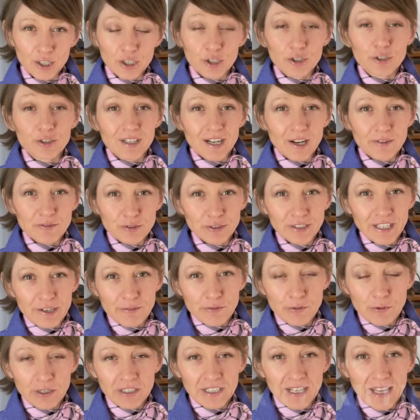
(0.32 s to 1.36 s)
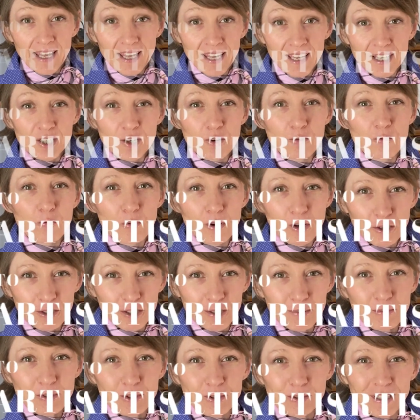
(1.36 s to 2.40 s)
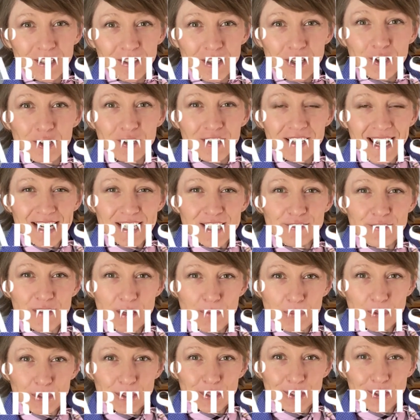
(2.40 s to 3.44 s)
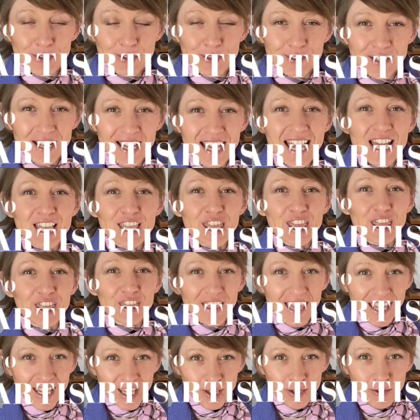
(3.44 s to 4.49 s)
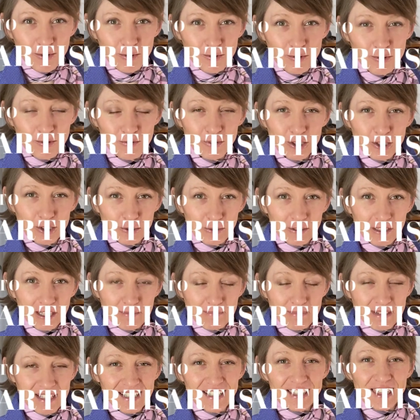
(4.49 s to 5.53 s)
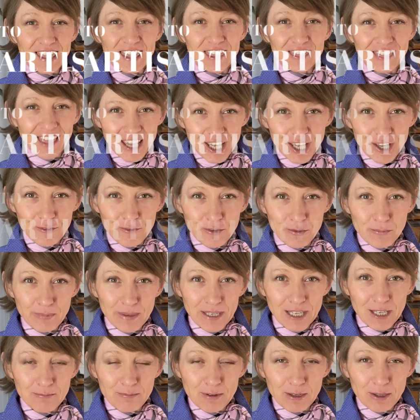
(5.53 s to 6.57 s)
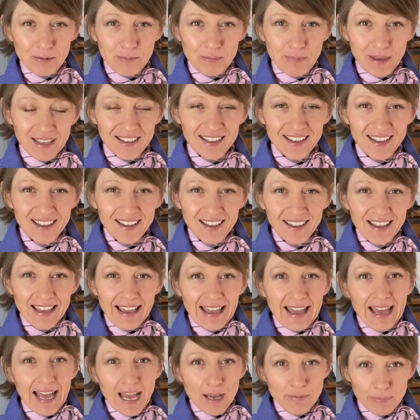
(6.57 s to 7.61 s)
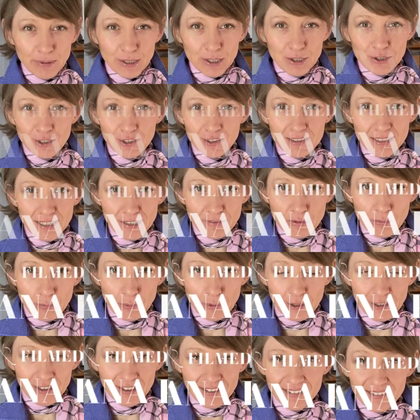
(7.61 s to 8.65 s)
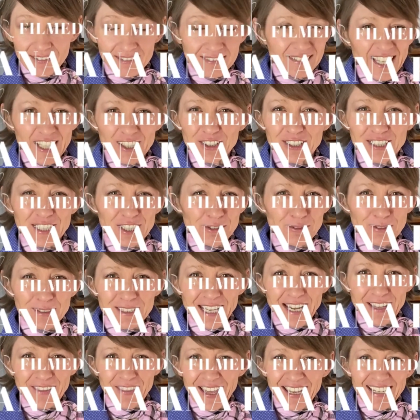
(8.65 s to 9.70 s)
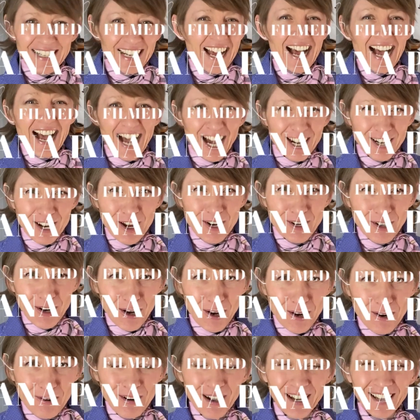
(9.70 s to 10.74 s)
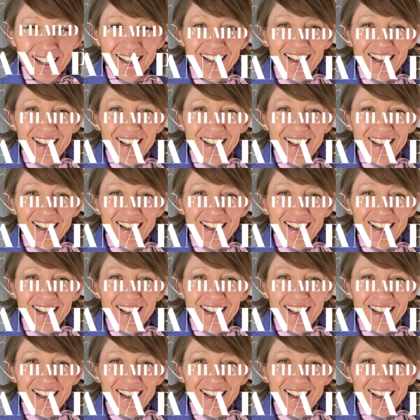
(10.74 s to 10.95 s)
Good afternoon, everyone, and welcome to another creative episode. Thank you all for joining me. Thank you for being with me. Happy New Year to everybody. Can you still say that? I don't know.